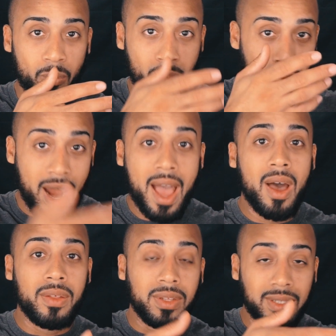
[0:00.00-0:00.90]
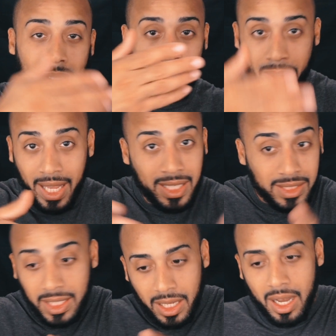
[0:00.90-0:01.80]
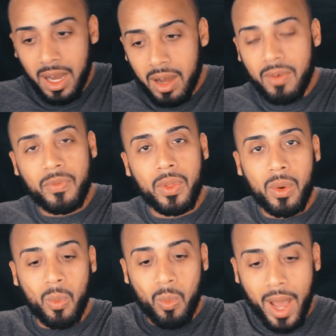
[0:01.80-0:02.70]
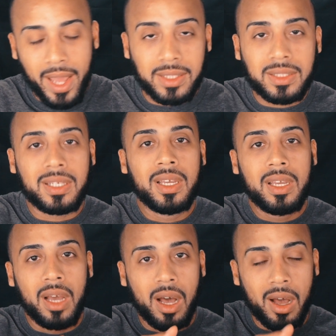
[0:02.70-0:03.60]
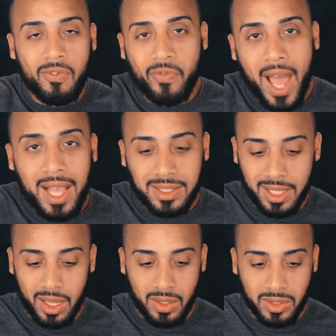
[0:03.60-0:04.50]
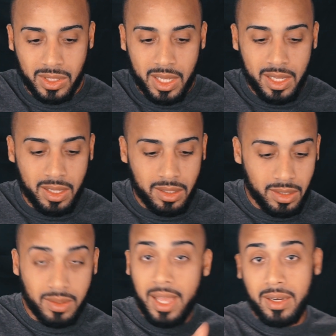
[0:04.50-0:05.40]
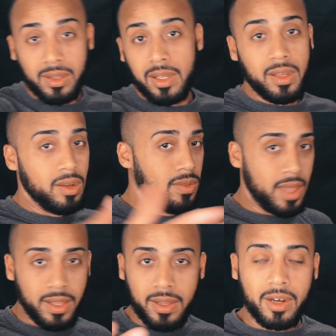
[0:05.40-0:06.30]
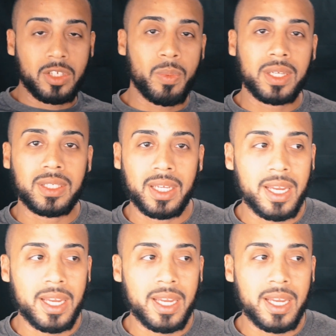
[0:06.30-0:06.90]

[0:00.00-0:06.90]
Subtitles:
brown, the beiging of the white fat cells that they're expressing